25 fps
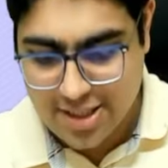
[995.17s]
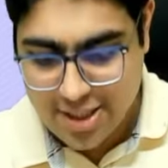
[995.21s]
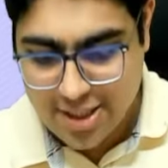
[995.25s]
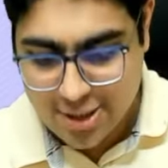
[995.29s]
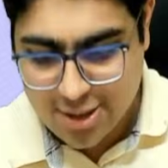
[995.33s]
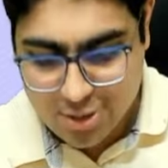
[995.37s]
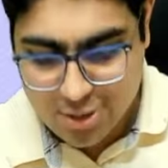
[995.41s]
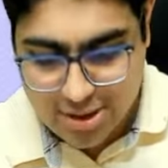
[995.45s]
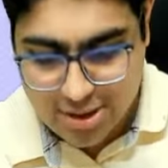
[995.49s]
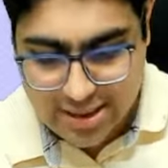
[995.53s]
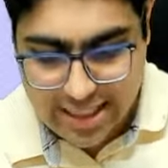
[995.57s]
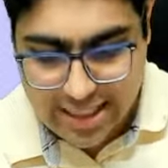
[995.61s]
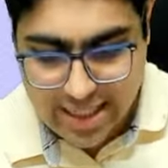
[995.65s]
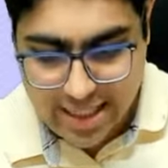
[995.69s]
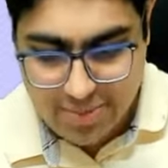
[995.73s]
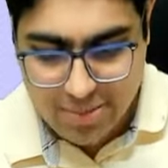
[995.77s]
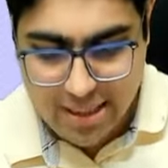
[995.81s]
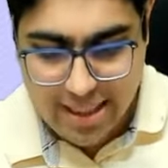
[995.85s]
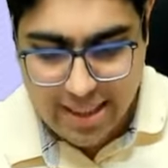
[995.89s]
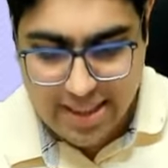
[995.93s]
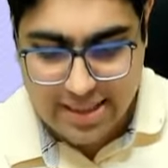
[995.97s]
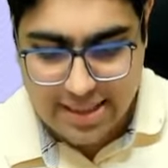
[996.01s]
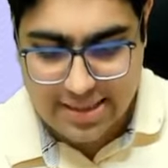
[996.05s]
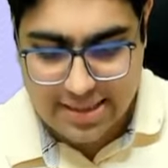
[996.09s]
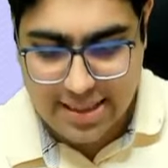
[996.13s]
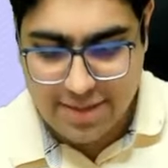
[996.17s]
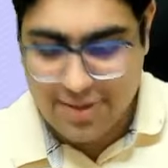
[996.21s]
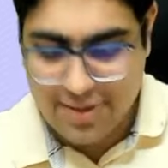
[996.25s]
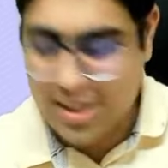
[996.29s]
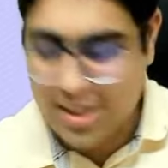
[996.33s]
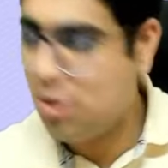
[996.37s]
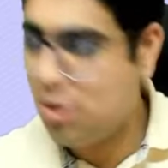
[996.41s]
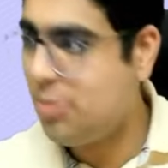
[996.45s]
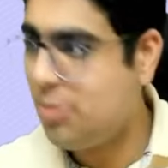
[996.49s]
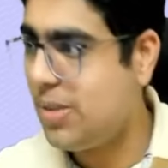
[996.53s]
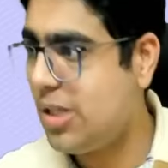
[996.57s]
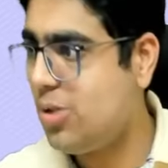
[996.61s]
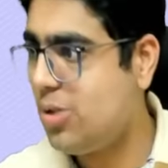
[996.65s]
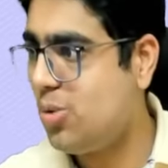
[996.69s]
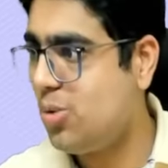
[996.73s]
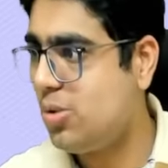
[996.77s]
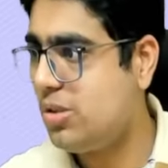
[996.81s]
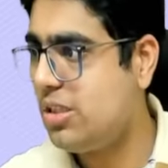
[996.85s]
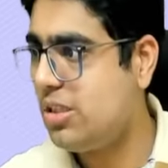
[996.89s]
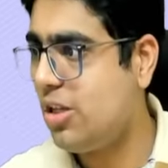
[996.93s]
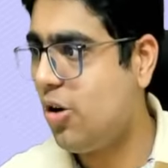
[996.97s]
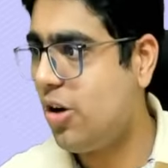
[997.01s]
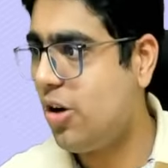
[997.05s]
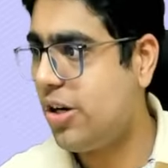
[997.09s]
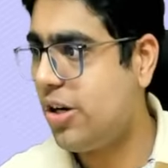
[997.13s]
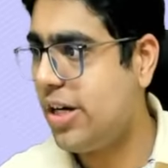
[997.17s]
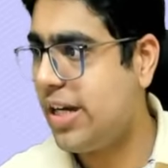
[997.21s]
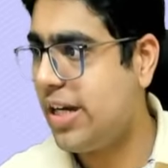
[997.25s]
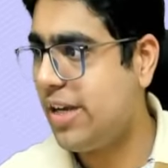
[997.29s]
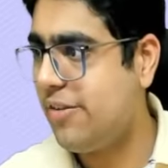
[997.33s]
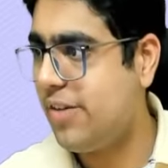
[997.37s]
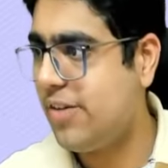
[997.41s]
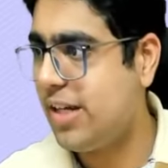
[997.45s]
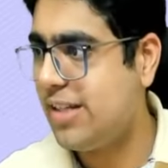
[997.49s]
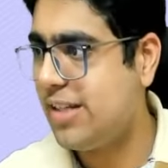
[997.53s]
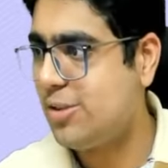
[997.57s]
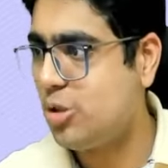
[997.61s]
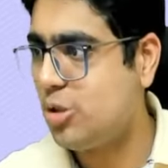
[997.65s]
So same thing is given. You may use the audit evidence